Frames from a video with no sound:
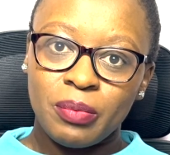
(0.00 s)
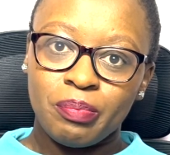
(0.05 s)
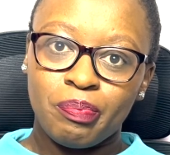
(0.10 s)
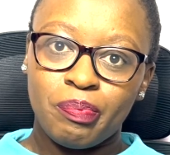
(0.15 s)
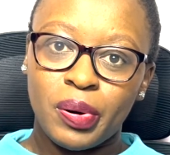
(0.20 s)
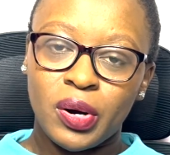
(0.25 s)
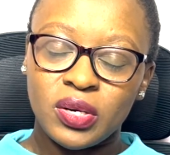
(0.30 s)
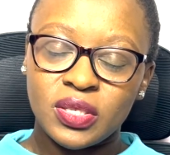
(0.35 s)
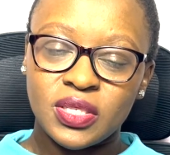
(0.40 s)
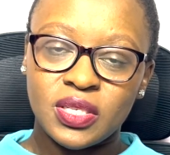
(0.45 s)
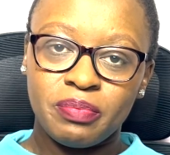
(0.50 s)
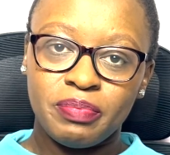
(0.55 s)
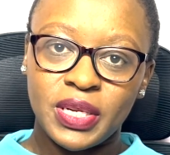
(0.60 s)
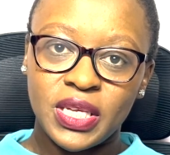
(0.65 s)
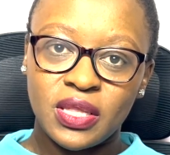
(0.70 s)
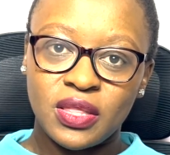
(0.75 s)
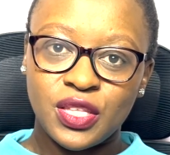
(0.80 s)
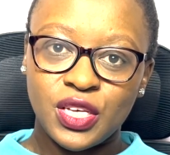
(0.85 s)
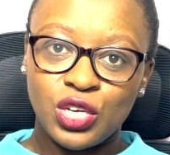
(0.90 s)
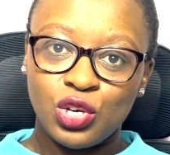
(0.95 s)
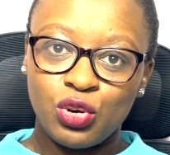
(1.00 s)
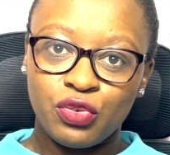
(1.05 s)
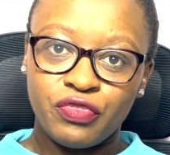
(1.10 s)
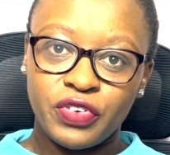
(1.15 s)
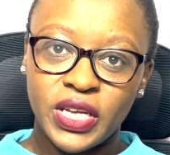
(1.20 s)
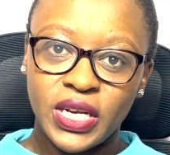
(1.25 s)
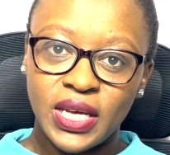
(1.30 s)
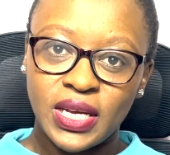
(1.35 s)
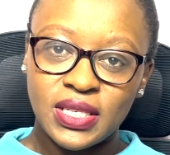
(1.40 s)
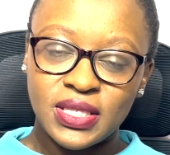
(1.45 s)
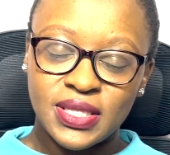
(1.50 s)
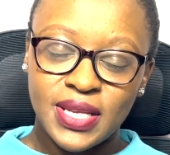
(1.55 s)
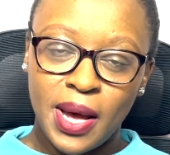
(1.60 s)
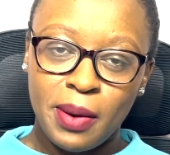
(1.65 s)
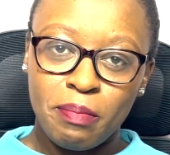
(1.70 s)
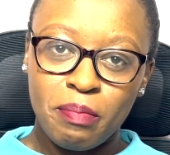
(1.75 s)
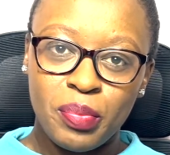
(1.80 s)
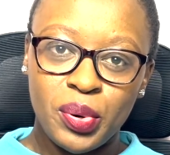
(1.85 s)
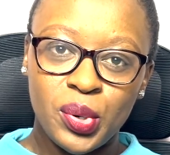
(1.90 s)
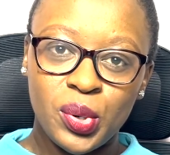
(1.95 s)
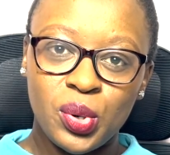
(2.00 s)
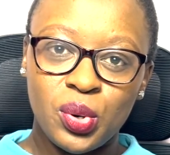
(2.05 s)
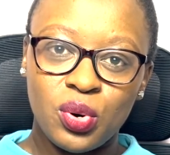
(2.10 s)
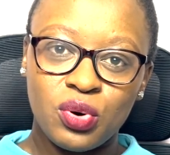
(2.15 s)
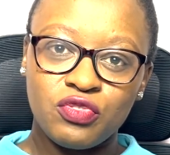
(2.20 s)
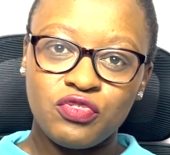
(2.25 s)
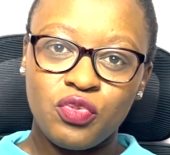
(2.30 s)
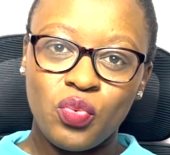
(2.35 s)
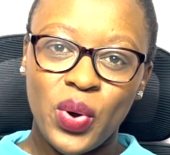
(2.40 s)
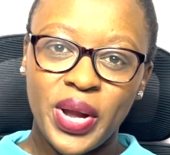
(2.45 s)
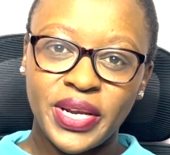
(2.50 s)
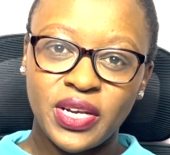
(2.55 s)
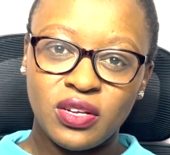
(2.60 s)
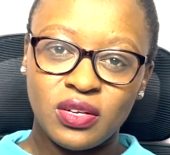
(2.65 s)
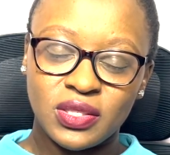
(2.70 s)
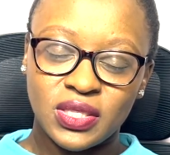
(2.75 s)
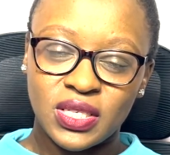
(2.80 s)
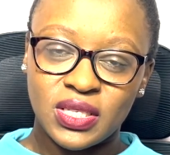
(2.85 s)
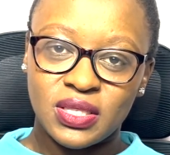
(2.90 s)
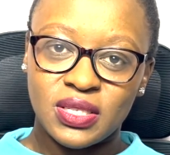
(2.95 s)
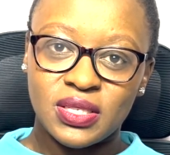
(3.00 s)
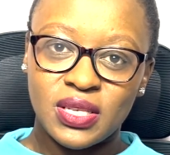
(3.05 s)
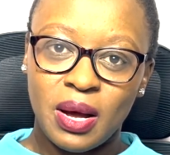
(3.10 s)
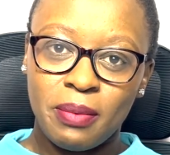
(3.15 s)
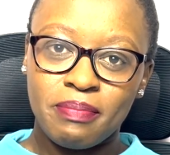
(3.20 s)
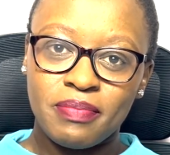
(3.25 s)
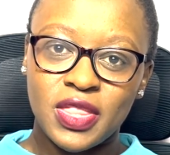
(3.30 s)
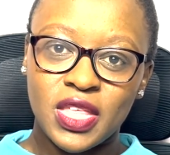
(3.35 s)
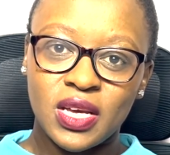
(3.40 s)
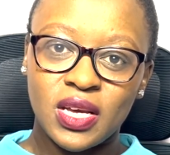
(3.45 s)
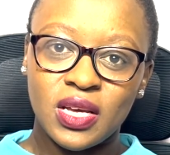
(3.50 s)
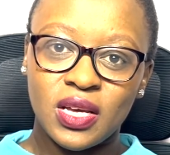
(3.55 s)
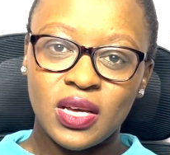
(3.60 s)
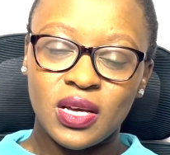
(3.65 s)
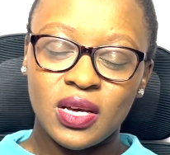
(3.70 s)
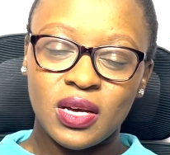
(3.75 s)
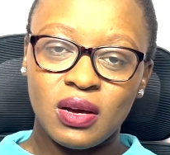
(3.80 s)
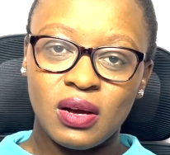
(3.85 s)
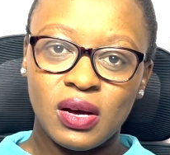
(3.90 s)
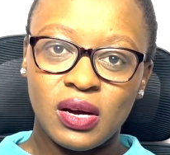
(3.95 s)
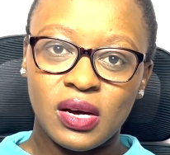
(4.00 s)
possibly think of an example of when you did something